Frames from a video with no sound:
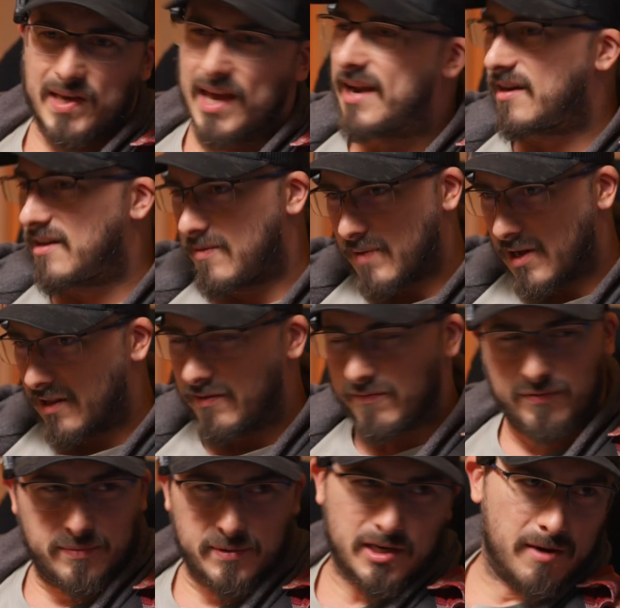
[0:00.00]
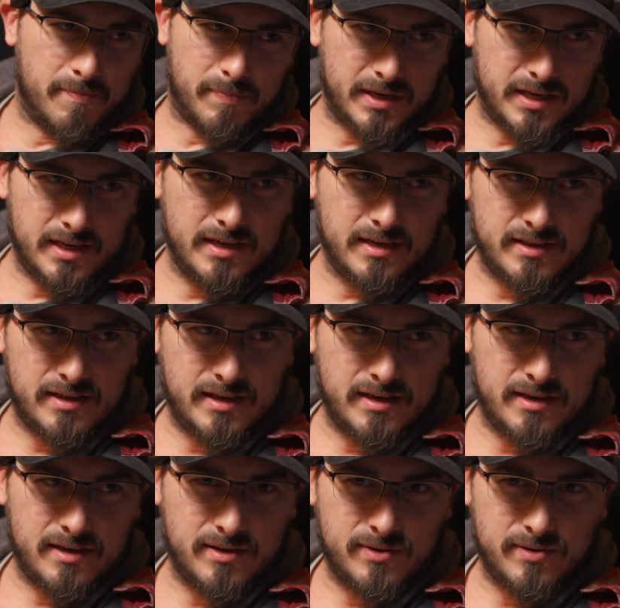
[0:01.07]
get an email from a company, and
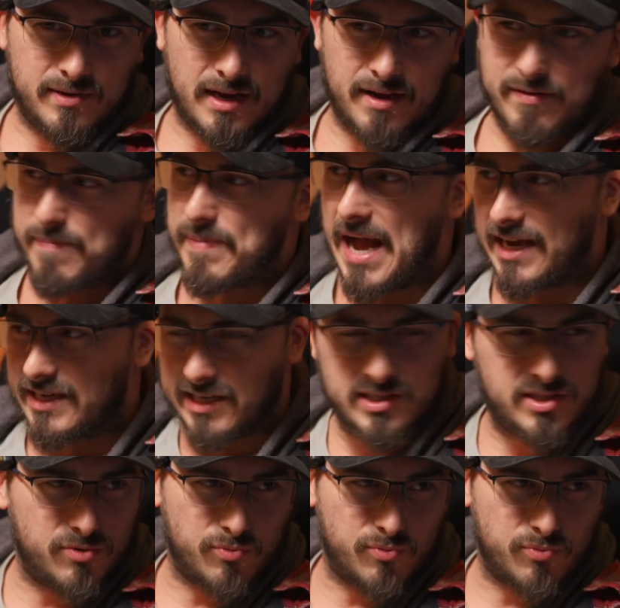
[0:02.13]
then you have a package